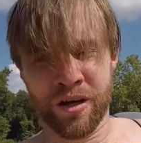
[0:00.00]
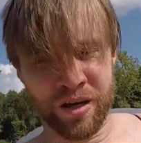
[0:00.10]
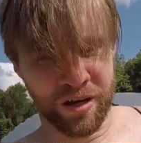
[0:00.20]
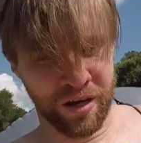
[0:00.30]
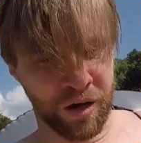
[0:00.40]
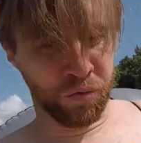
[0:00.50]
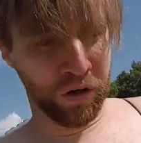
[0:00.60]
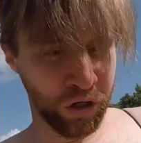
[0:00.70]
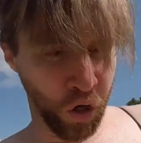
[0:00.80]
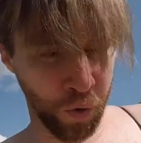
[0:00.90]
And we're
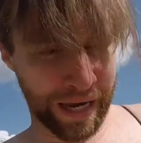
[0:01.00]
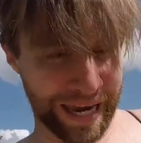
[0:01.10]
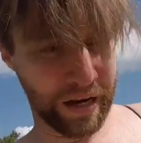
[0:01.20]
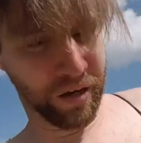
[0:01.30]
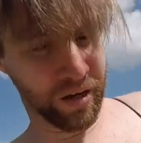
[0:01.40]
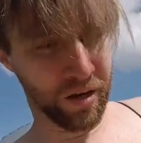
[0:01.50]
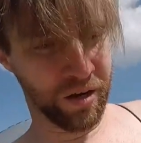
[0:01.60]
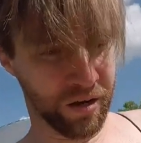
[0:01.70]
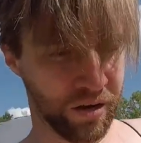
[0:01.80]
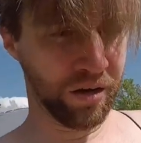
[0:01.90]
gonna go eat,
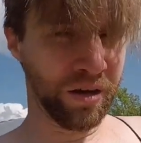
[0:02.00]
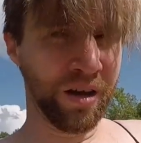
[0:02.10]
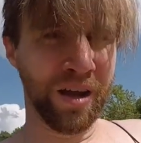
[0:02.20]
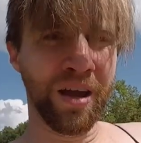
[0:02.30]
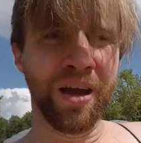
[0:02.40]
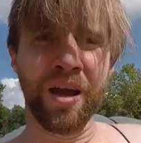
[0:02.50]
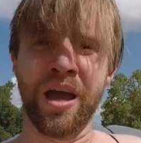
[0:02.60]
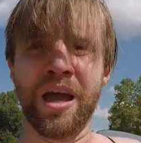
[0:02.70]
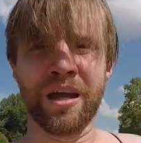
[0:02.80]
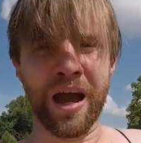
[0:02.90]

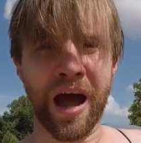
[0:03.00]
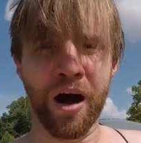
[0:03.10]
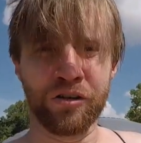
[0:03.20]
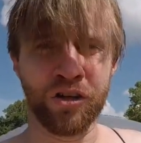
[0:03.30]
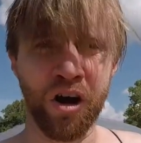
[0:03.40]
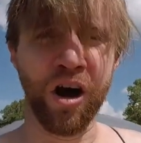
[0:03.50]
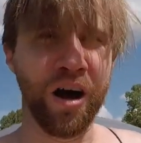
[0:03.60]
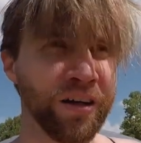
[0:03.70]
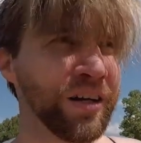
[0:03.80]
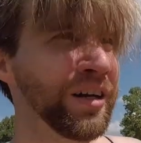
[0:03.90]
hang out,
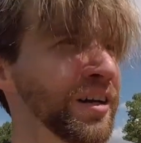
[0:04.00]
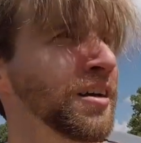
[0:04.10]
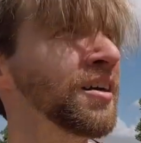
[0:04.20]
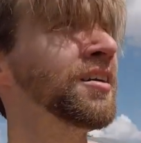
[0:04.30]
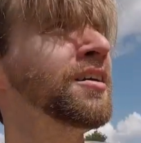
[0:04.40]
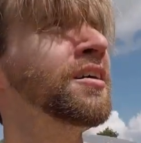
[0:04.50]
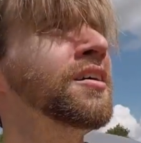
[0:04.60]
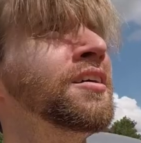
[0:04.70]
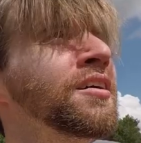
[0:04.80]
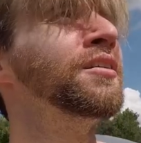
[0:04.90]
talk,
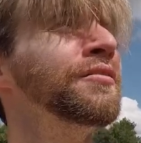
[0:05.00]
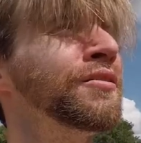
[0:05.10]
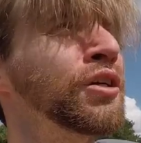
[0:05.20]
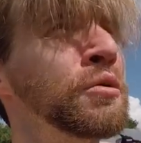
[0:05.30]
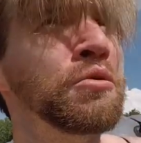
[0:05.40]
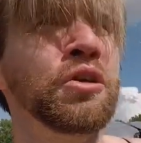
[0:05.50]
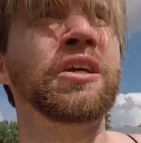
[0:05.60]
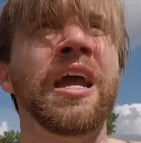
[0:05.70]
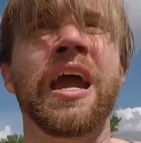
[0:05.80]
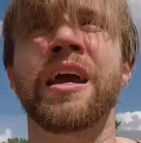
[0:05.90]

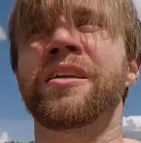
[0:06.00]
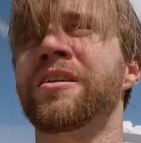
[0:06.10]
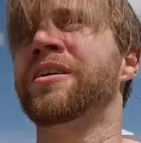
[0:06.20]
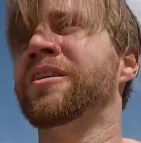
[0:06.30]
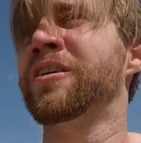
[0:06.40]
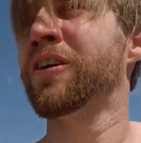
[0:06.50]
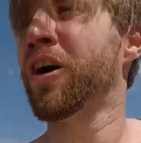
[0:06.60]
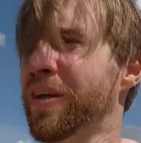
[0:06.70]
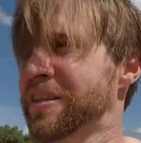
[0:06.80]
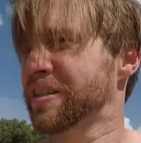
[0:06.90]
communicate, all
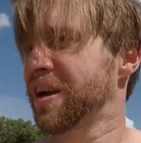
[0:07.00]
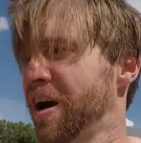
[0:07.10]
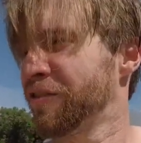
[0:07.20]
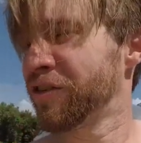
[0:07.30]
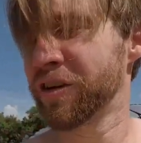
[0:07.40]
that stuff.